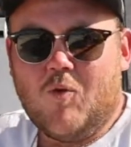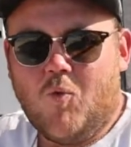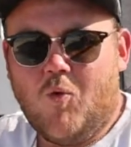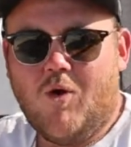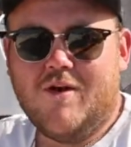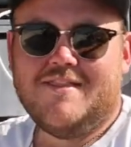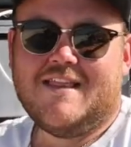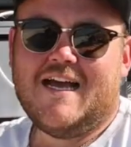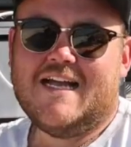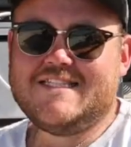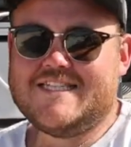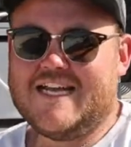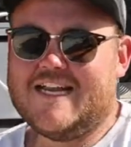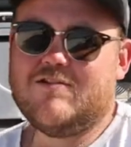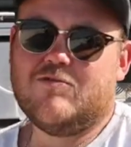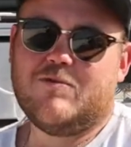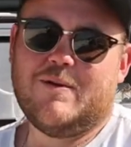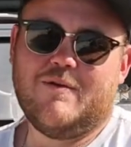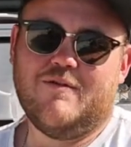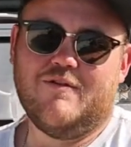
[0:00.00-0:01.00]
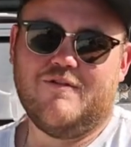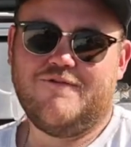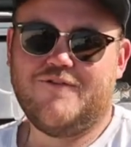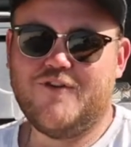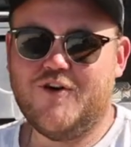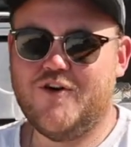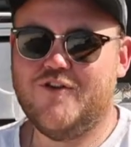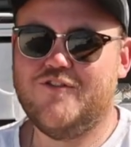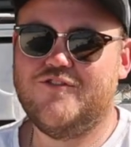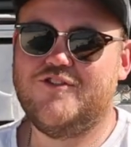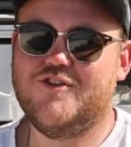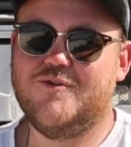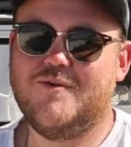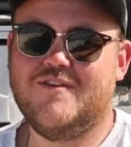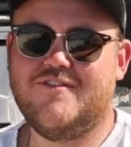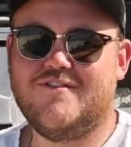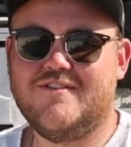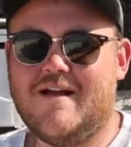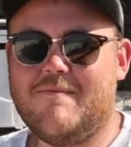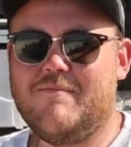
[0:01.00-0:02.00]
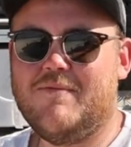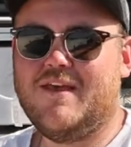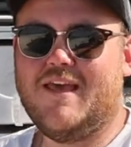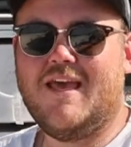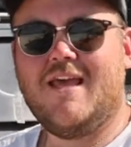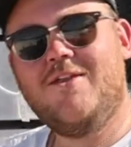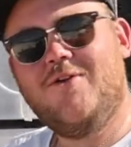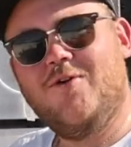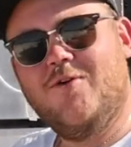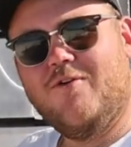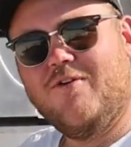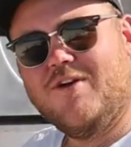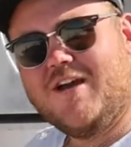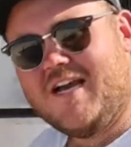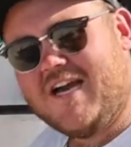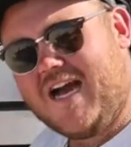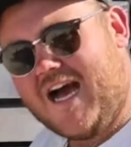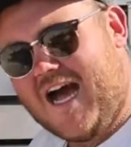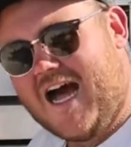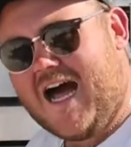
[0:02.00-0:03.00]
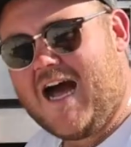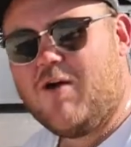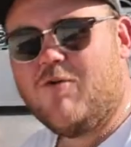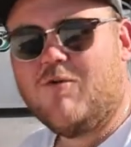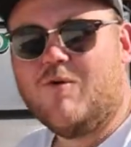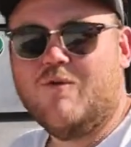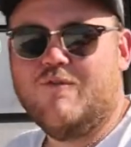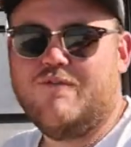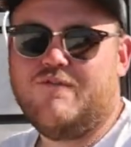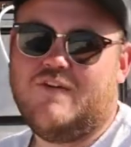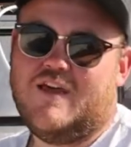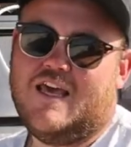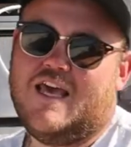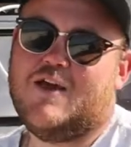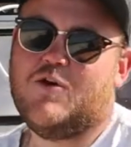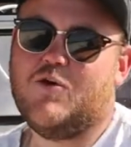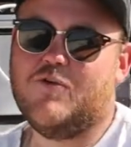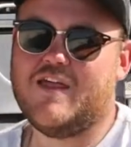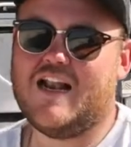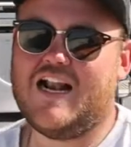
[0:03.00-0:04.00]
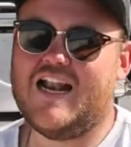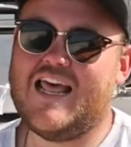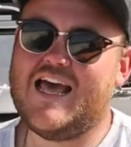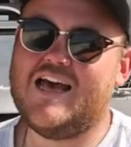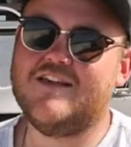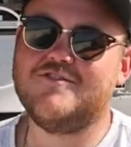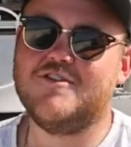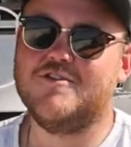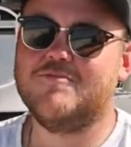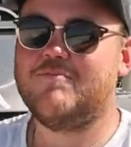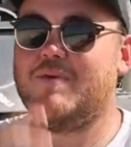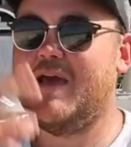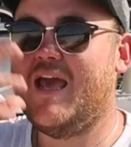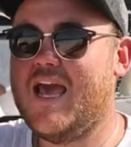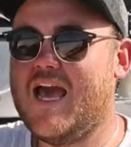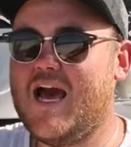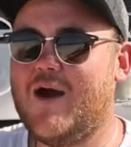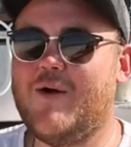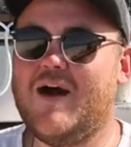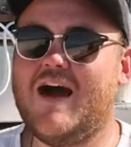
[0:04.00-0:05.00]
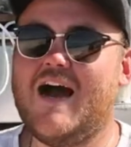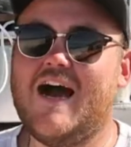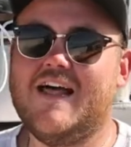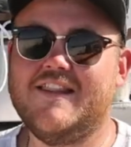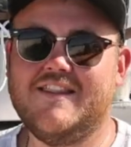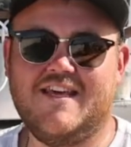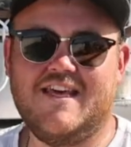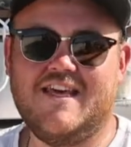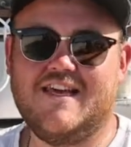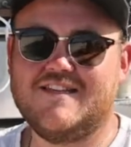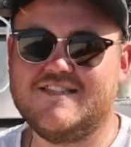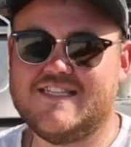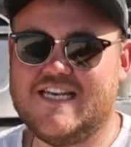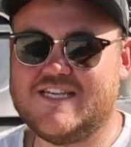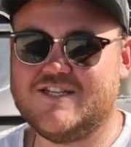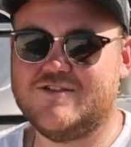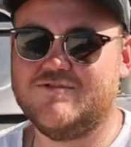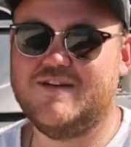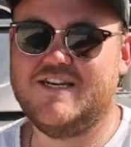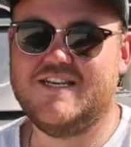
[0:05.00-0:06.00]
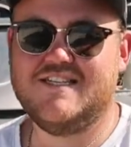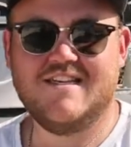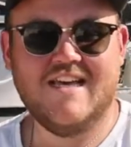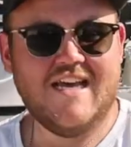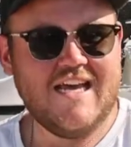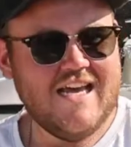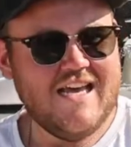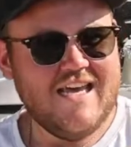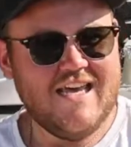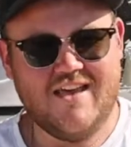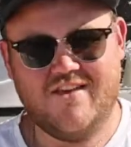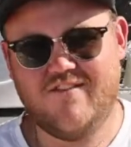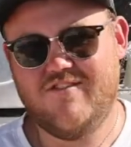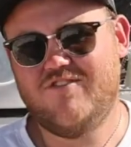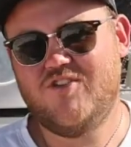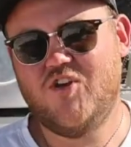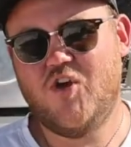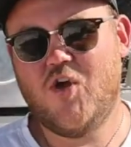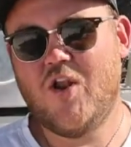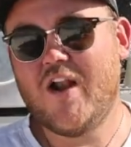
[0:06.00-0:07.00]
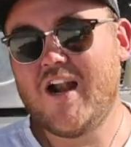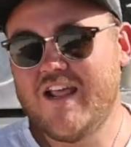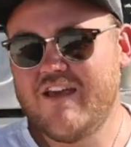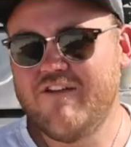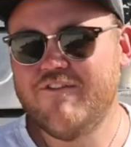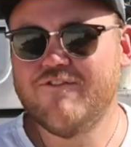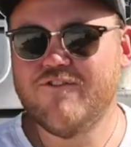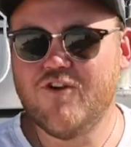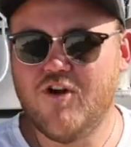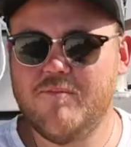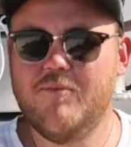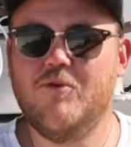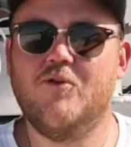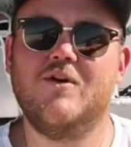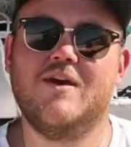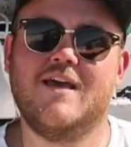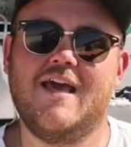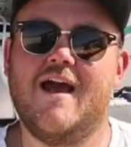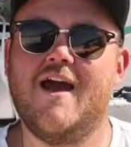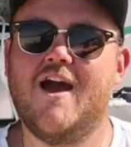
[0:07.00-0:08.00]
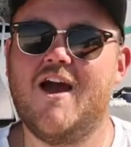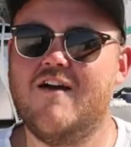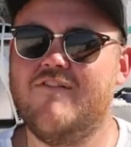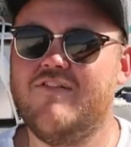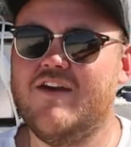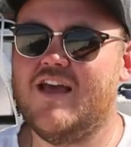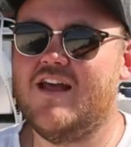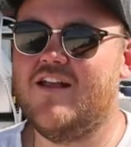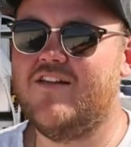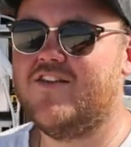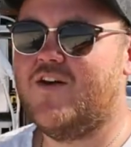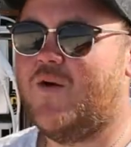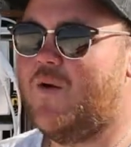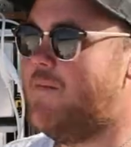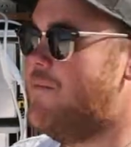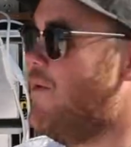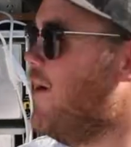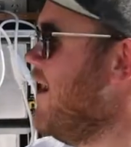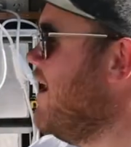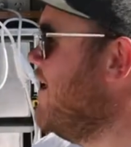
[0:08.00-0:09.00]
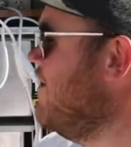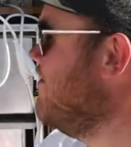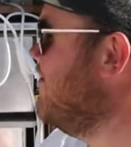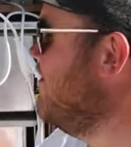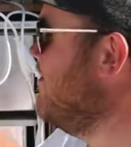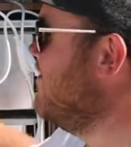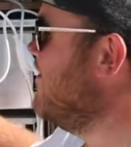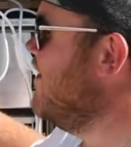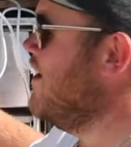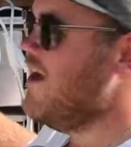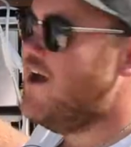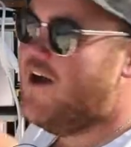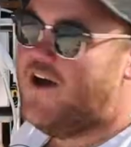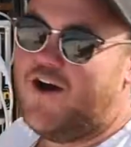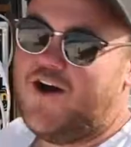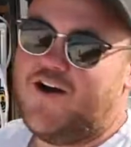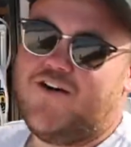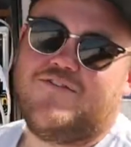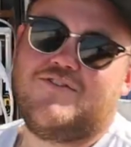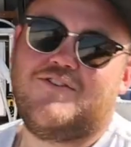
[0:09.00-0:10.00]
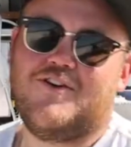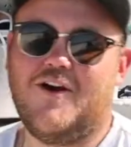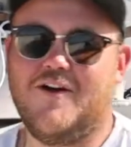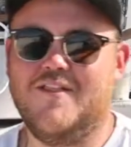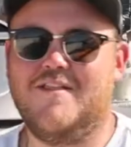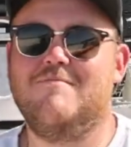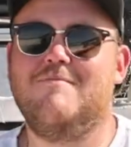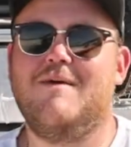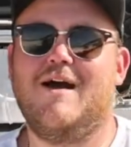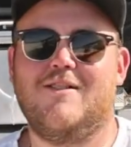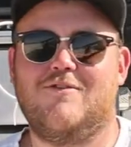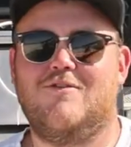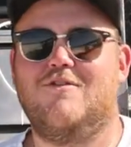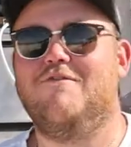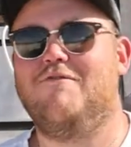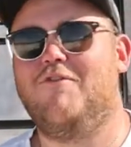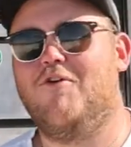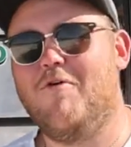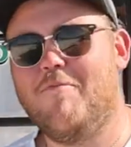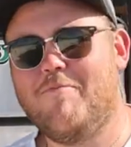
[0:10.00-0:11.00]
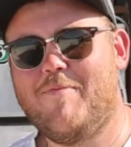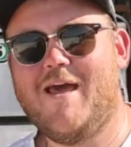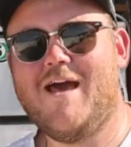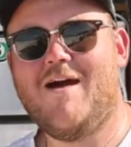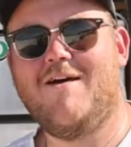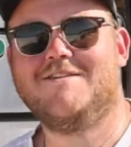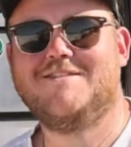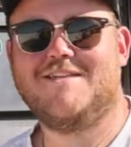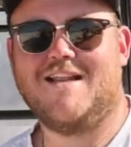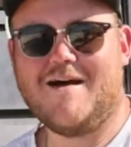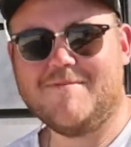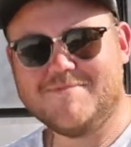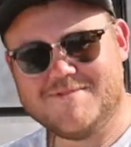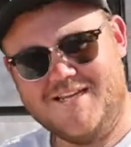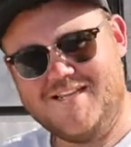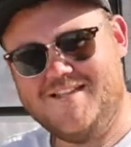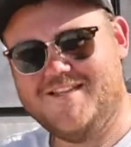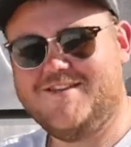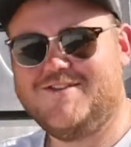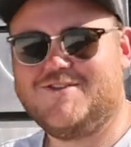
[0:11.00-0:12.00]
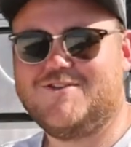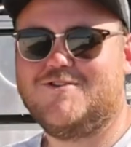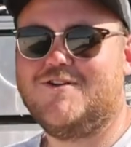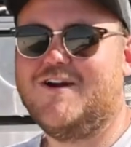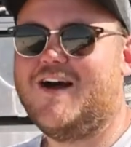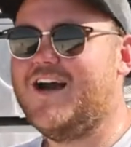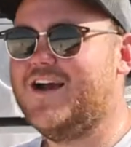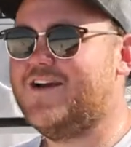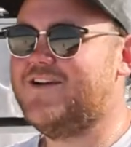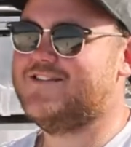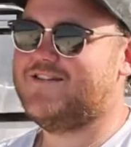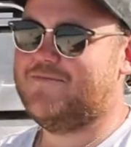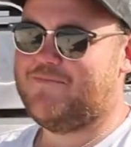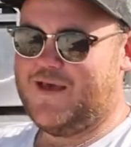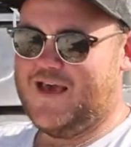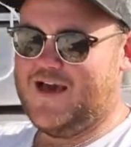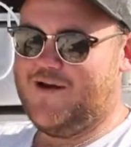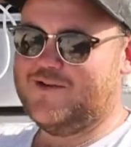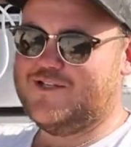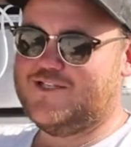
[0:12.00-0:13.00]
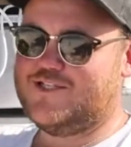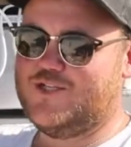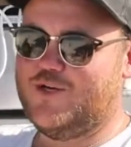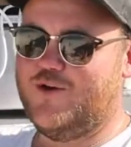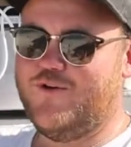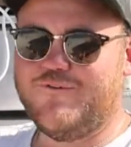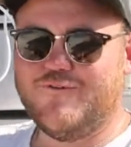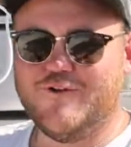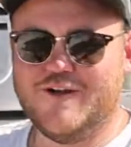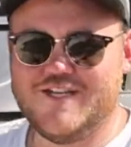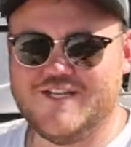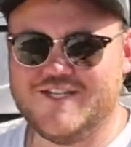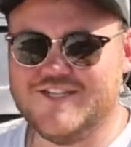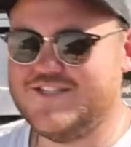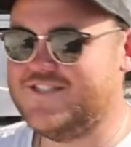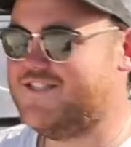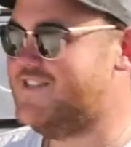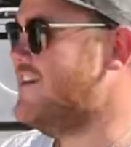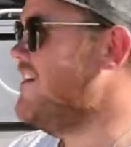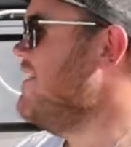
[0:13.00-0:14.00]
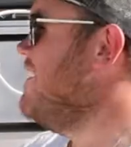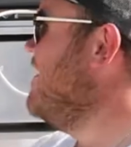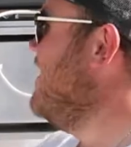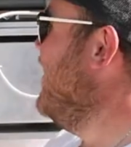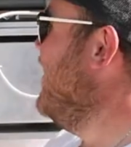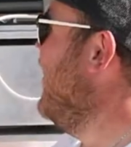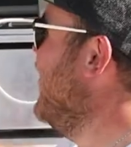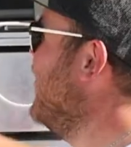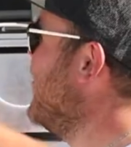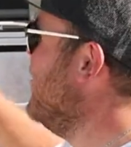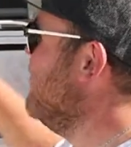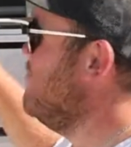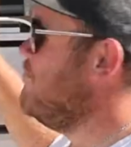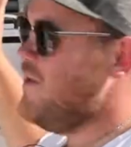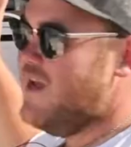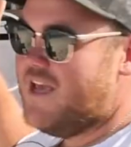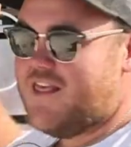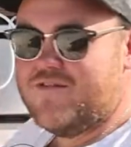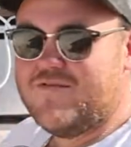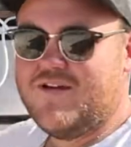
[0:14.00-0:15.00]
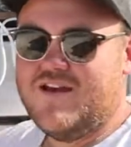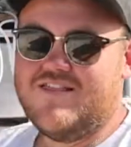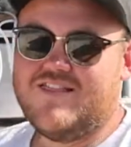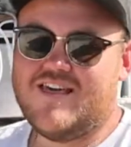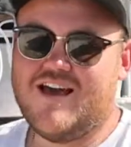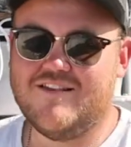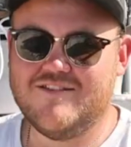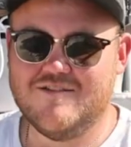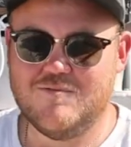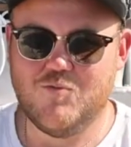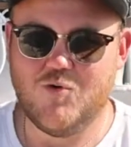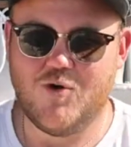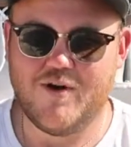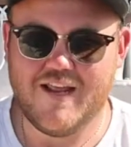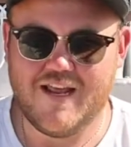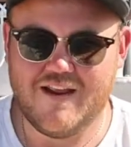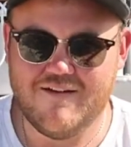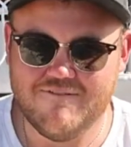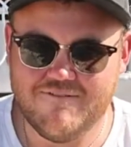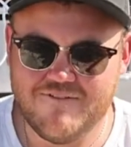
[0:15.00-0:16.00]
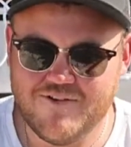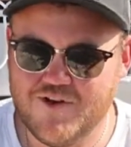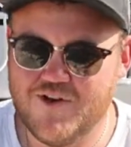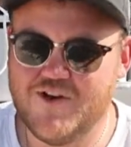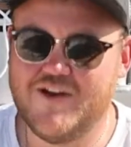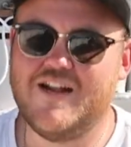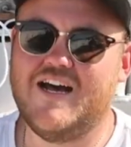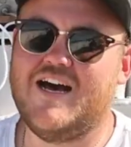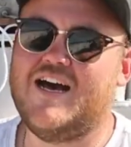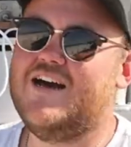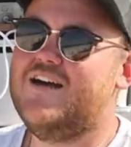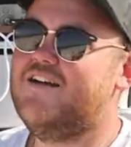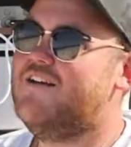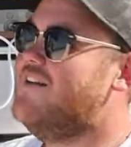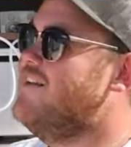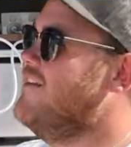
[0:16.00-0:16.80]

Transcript: what that generally refers to is something in your car or vehicle that allows you to power other accessories externally from your caravan. So in my instance, I've got the mother of all power setups in this truck because it powers two fridges, I've got a big 3000 watt inverter,